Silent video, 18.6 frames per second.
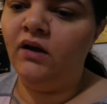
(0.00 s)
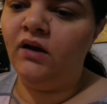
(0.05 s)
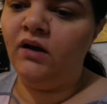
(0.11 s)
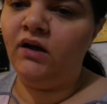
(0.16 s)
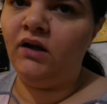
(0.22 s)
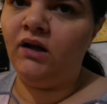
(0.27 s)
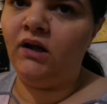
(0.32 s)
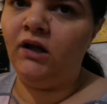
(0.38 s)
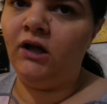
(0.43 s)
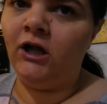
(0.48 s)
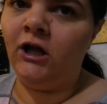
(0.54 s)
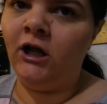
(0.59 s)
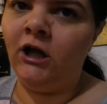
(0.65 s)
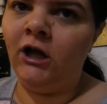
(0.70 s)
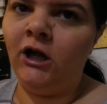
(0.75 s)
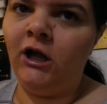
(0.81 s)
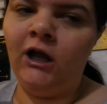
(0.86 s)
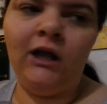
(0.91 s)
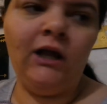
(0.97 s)

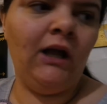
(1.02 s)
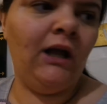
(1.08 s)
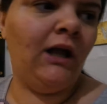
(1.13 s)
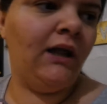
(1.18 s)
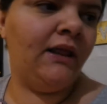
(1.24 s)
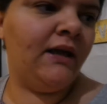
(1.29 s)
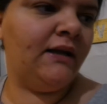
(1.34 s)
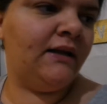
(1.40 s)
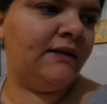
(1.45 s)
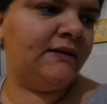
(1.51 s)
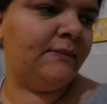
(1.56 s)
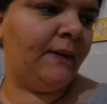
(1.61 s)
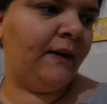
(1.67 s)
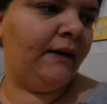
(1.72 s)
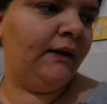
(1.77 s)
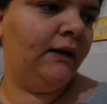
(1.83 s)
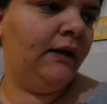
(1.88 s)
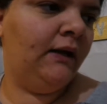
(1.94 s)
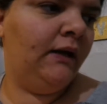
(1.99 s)
Um, I think that's about
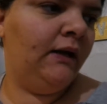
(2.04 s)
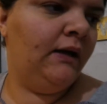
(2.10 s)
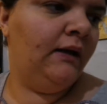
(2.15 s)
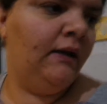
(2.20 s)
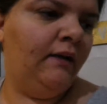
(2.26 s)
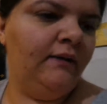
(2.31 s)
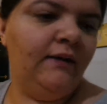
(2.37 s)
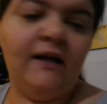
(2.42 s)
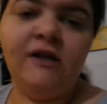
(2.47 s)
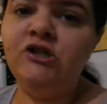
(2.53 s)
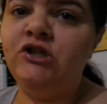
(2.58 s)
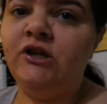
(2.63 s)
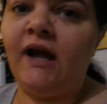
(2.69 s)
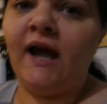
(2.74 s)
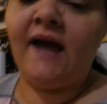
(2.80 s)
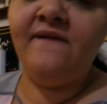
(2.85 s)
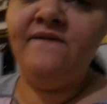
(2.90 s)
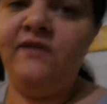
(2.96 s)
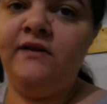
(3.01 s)
it. Yesterday,
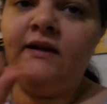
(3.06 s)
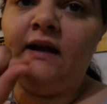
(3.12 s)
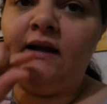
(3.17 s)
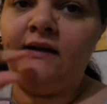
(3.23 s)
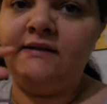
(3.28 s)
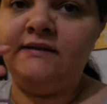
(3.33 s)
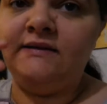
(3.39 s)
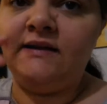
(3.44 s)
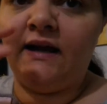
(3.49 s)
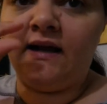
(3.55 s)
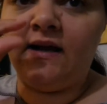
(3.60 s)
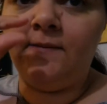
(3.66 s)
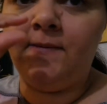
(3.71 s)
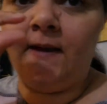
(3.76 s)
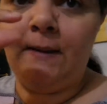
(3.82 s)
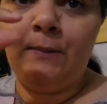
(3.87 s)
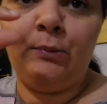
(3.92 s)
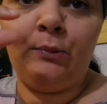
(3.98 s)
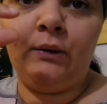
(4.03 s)
I filled out a stack of
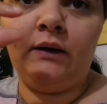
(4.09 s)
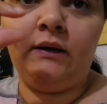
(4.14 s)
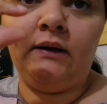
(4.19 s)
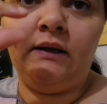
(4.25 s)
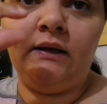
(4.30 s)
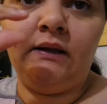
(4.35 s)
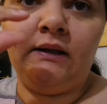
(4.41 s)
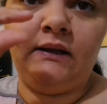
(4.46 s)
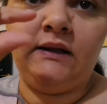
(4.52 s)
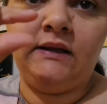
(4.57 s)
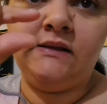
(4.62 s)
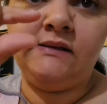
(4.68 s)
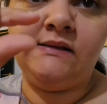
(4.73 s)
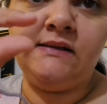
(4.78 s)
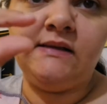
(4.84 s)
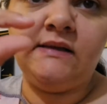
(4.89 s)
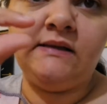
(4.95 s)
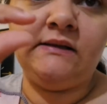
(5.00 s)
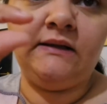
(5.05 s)
paperwork like
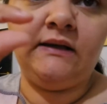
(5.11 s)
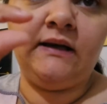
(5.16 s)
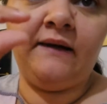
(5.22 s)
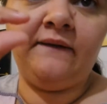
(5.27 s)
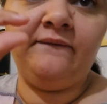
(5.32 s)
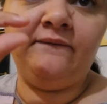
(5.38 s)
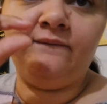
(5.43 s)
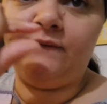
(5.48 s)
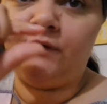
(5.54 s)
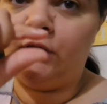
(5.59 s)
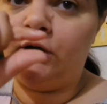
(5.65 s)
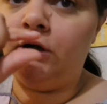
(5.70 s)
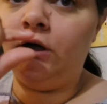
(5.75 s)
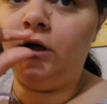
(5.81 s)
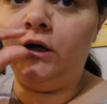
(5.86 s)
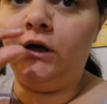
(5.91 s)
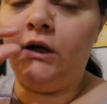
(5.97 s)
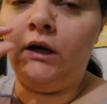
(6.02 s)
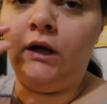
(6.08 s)
this thick for
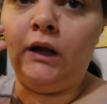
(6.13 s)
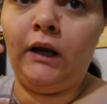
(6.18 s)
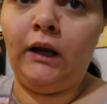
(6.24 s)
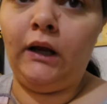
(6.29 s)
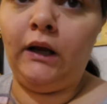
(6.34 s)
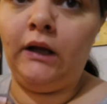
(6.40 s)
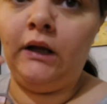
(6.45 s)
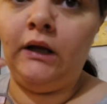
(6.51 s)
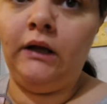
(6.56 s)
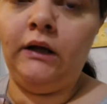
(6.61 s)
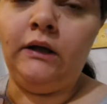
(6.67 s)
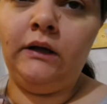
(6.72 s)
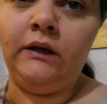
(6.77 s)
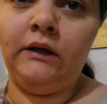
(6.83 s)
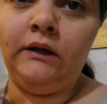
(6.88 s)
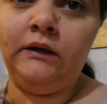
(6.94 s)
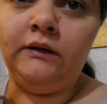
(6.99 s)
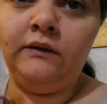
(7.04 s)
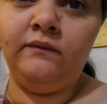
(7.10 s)
a, uh,
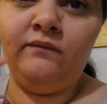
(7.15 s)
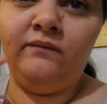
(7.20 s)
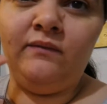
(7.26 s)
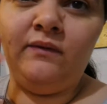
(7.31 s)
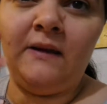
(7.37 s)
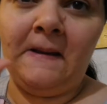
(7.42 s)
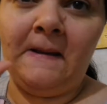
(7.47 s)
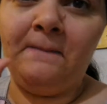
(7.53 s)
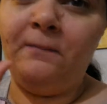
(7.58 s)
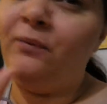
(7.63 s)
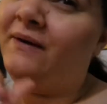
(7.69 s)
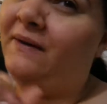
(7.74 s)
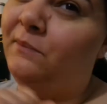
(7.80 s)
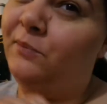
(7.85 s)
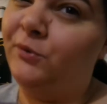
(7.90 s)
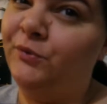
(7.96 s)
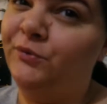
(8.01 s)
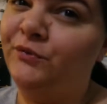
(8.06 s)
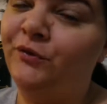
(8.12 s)
get a
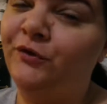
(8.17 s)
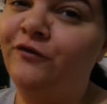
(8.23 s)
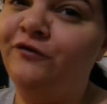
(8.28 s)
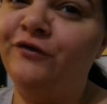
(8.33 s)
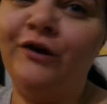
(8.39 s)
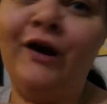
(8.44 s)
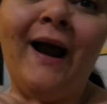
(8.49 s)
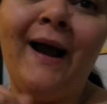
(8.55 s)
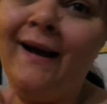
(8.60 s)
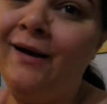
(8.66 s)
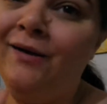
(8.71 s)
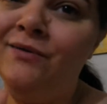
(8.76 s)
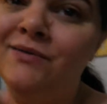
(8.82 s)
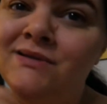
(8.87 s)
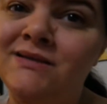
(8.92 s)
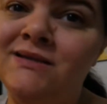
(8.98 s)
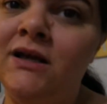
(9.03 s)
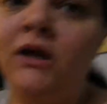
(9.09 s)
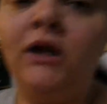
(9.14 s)
pre-approval for a
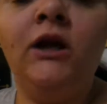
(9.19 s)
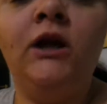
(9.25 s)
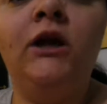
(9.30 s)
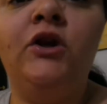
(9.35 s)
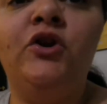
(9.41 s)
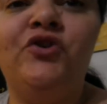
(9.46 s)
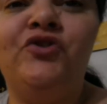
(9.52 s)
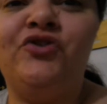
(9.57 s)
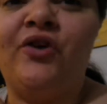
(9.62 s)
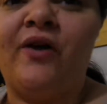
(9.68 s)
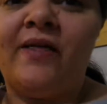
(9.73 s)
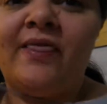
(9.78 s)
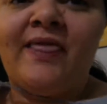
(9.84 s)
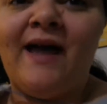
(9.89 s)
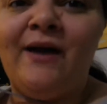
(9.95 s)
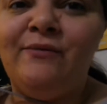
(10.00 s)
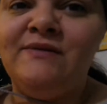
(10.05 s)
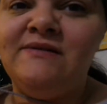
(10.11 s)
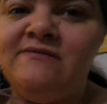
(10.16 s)
house. So
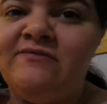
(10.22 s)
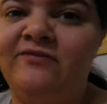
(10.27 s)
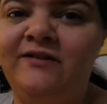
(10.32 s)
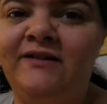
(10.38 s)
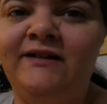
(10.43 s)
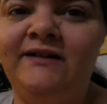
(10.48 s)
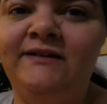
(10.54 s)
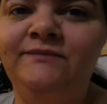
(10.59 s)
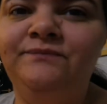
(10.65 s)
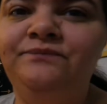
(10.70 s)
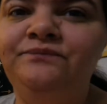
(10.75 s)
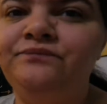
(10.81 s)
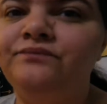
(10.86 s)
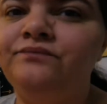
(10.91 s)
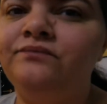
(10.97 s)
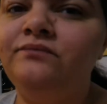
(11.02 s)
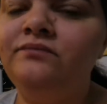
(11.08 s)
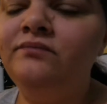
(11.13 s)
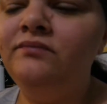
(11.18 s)
that was fun.
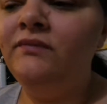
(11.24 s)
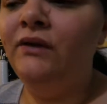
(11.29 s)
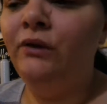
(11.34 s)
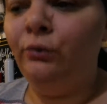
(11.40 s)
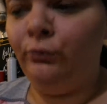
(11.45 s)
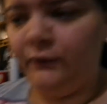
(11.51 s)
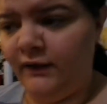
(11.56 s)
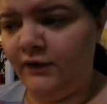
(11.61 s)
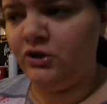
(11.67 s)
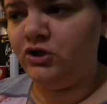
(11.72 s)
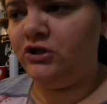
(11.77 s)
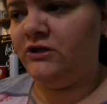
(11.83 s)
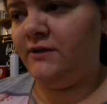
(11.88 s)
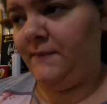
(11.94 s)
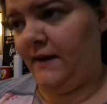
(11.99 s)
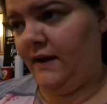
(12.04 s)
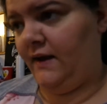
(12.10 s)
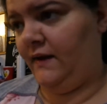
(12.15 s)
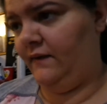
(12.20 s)
Which,
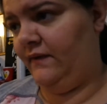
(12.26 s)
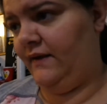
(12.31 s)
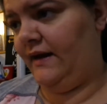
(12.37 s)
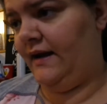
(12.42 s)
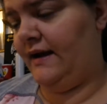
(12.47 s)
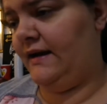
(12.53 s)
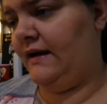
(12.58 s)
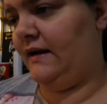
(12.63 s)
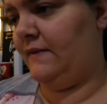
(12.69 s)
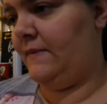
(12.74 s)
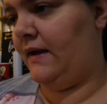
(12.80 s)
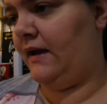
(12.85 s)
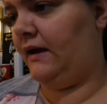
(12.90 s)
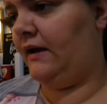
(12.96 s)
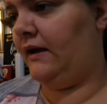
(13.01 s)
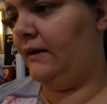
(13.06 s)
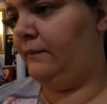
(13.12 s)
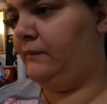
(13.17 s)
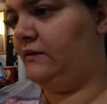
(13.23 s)
speaking of that, I need to make
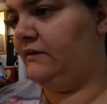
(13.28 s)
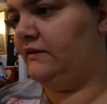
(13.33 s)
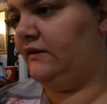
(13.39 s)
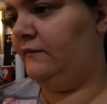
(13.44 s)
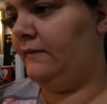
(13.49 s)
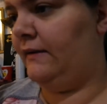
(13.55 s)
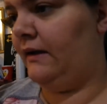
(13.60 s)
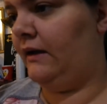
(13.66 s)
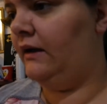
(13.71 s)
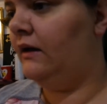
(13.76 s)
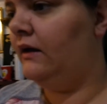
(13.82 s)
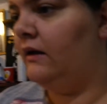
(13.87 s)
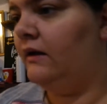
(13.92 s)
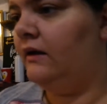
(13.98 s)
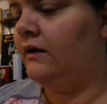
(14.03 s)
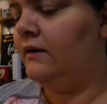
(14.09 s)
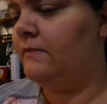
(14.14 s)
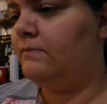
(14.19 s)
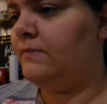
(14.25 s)
copies of my
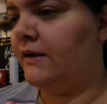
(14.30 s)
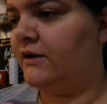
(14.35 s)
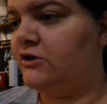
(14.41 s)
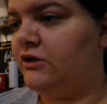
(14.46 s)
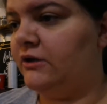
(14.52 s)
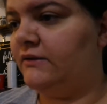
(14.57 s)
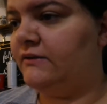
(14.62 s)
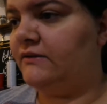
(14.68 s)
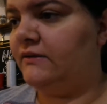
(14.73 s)
paycheck